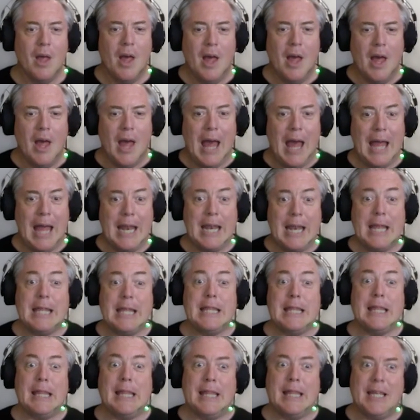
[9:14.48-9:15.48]
And
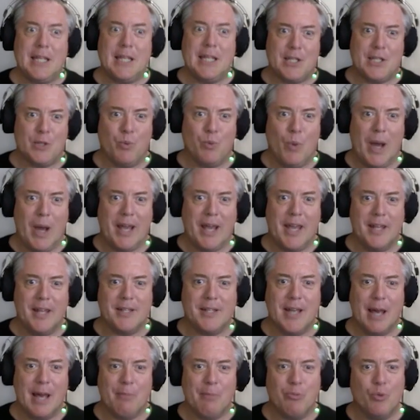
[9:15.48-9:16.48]
this wacky
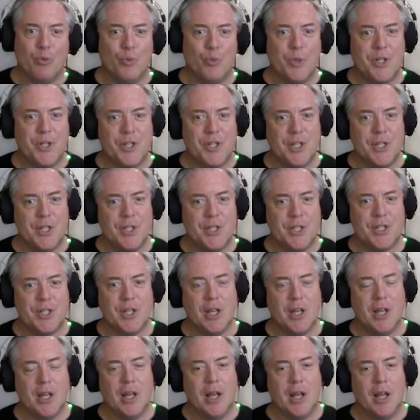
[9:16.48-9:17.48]
table, which is
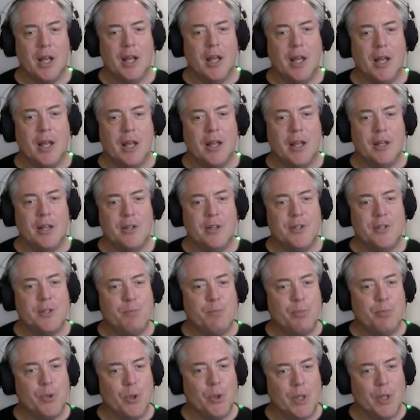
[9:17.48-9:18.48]

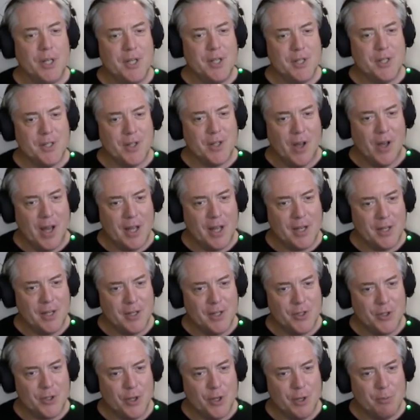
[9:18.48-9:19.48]
purely designed in
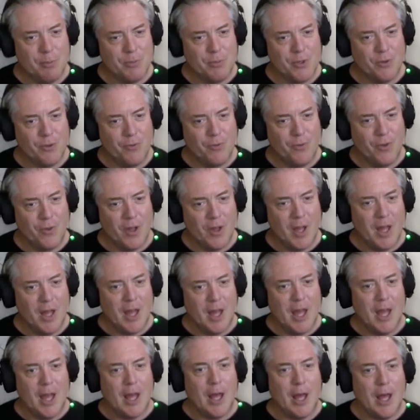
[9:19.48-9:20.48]
terms of
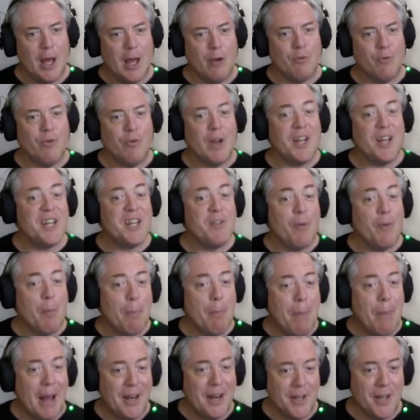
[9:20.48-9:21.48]
relative
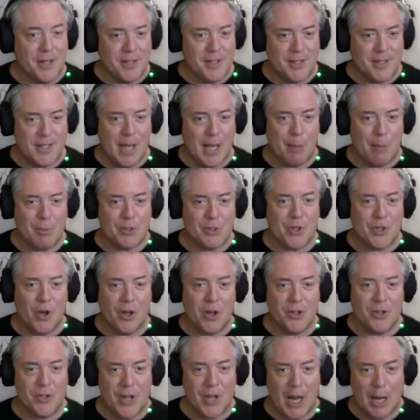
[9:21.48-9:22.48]
abundance, how much
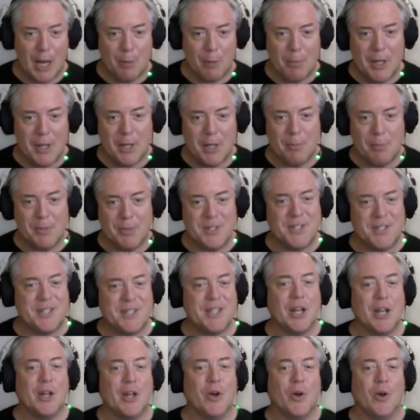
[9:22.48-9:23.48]
hydrogen, aluminium and
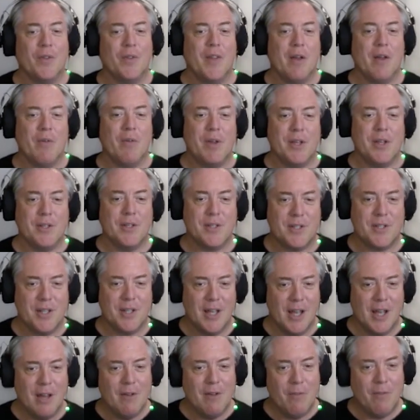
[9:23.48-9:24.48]
silicon there is,
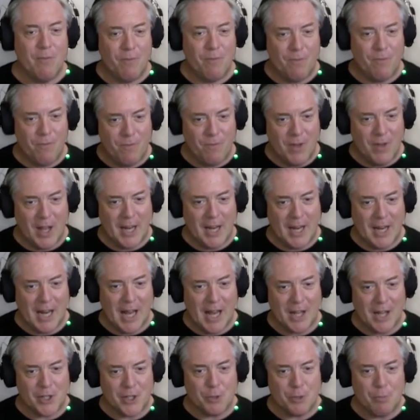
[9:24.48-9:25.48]
fairly
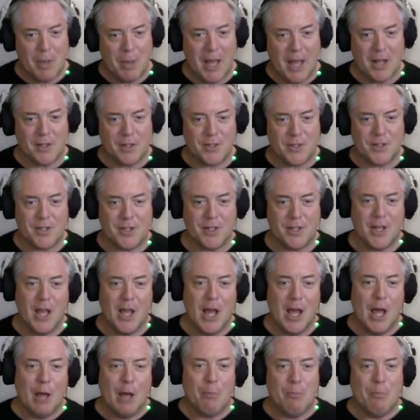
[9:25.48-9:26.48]
large amounts, and
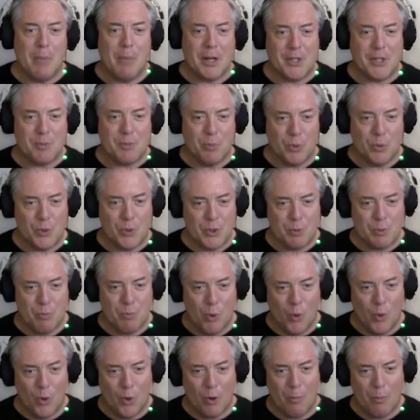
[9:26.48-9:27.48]
much more
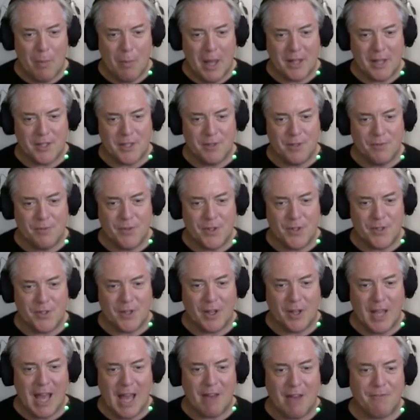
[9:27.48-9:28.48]
smaller amounts of things like
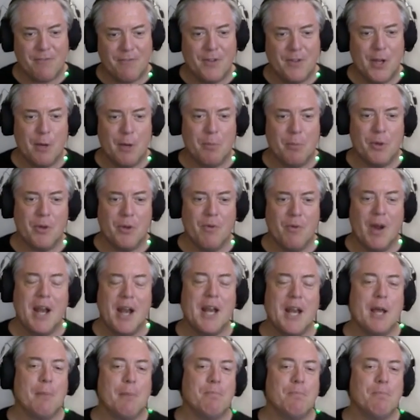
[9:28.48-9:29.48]
hafnium and uranium.